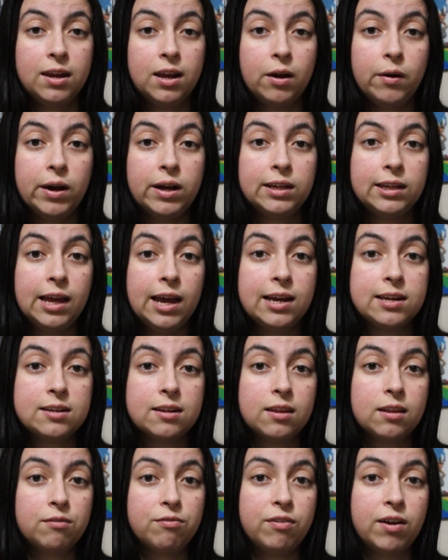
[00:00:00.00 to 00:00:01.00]
Now, I
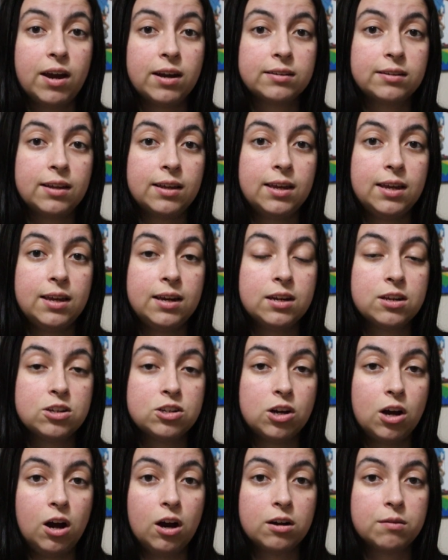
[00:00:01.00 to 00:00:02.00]
liked the fact that he
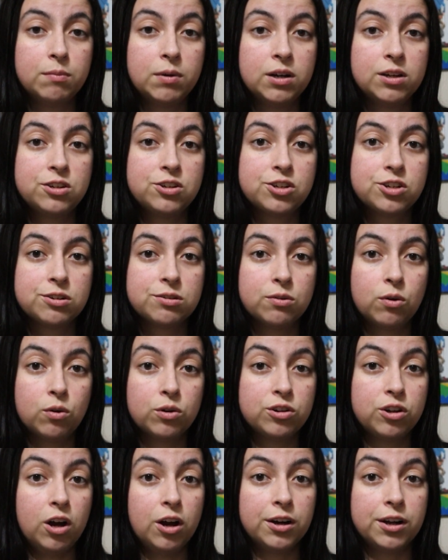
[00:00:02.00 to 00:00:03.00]
didn't talk much
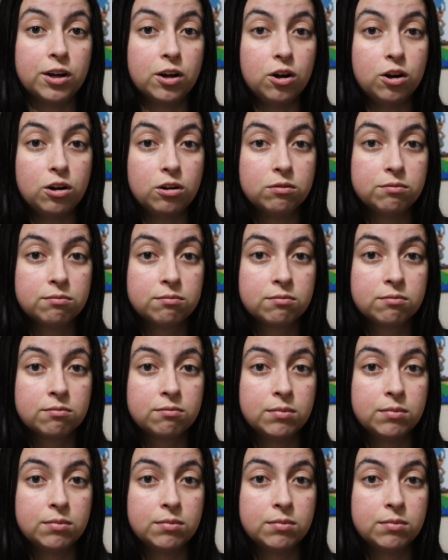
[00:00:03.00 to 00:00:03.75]
or talk at all